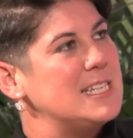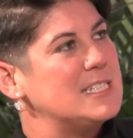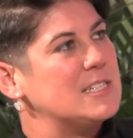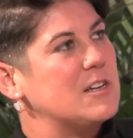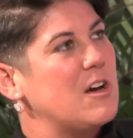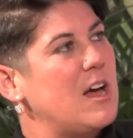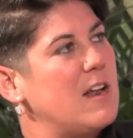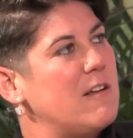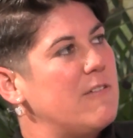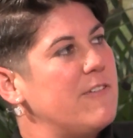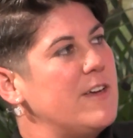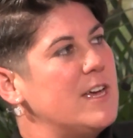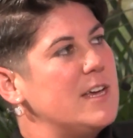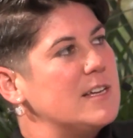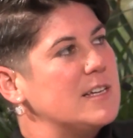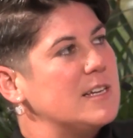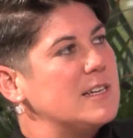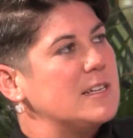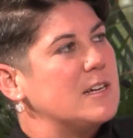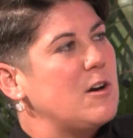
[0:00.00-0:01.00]
kind of
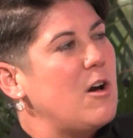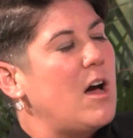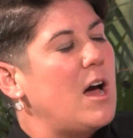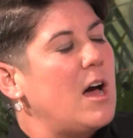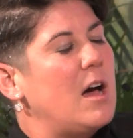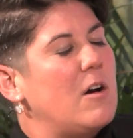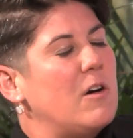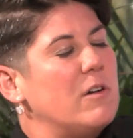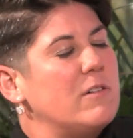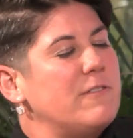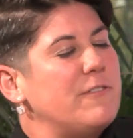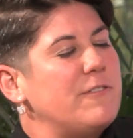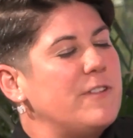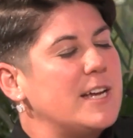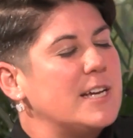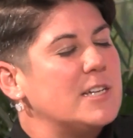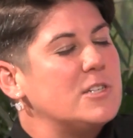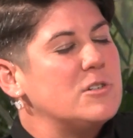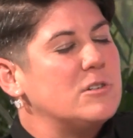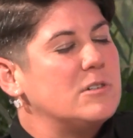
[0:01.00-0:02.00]

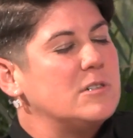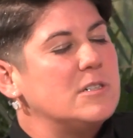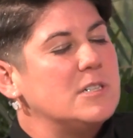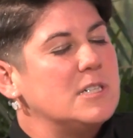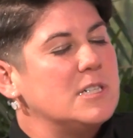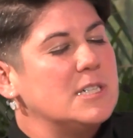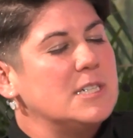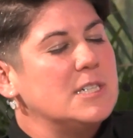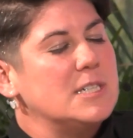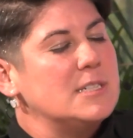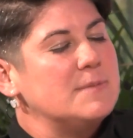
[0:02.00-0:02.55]
conflict, or